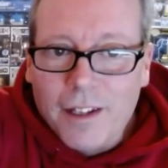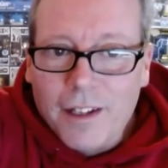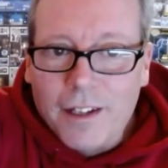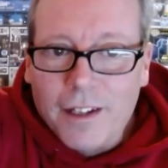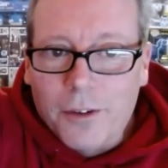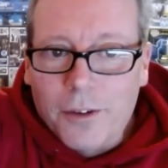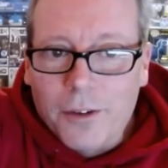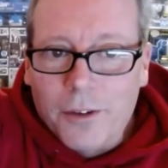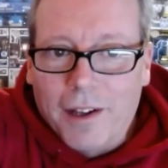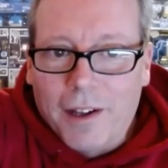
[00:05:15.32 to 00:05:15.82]

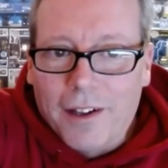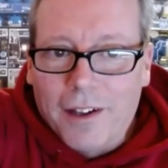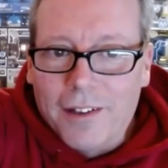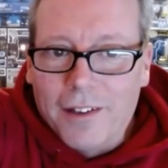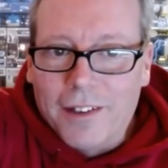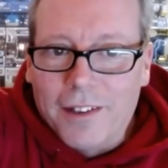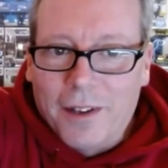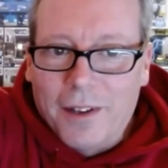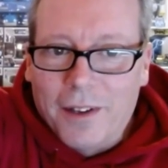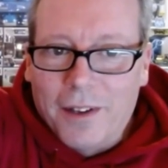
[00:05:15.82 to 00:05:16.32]
He was my
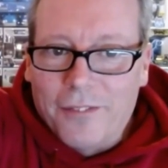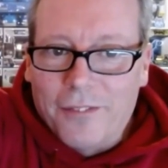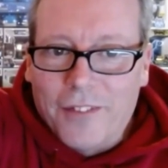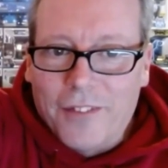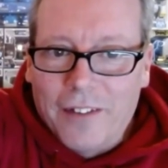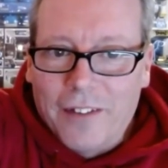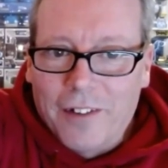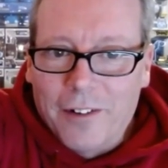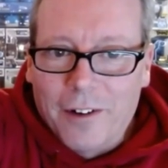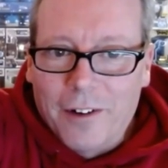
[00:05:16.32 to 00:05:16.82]
he was my
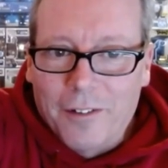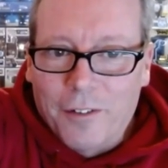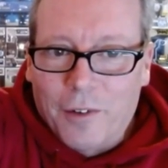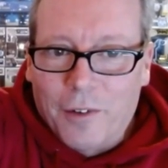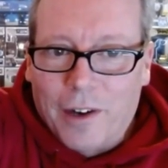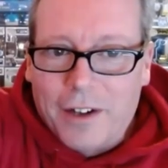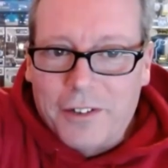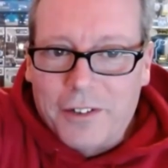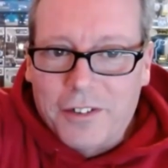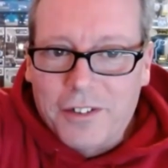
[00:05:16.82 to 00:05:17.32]
favorite
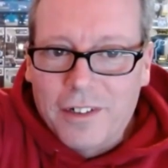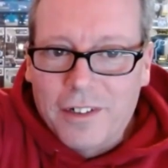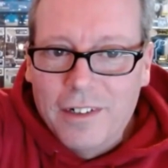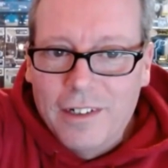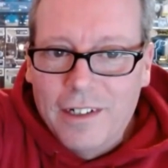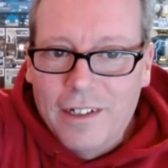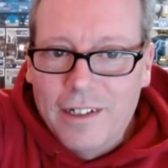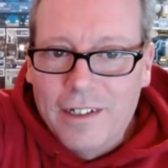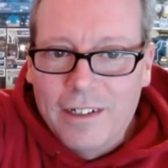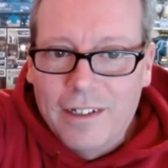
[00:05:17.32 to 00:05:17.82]
Overwatch.
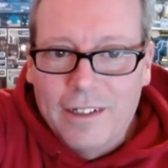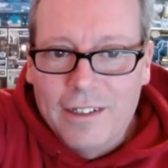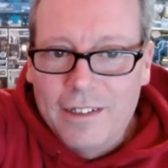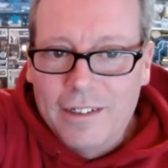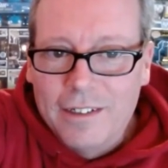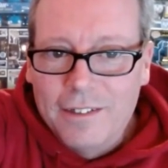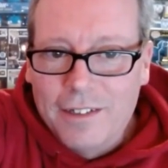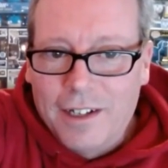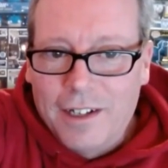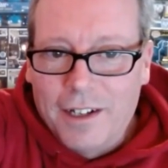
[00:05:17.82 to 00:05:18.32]

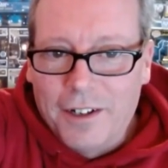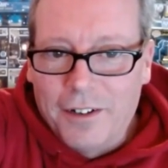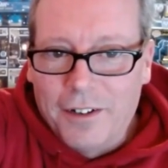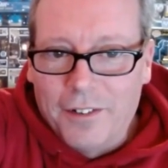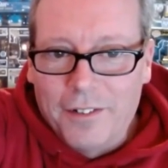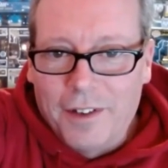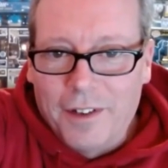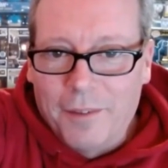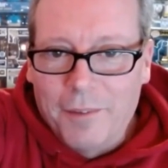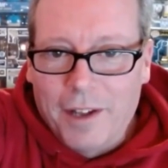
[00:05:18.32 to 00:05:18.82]
I
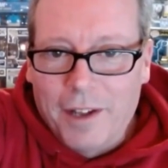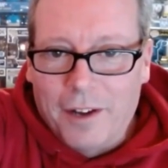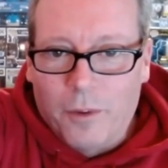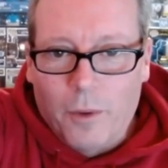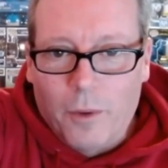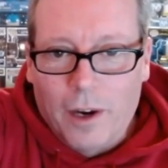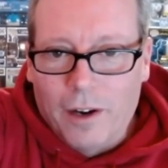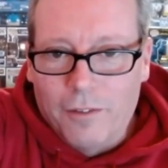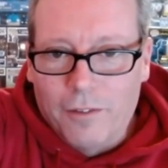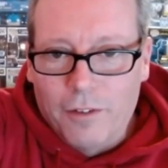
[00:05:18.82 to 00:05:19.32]
don't I'm not
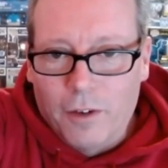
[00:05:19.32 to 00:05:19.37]
aware of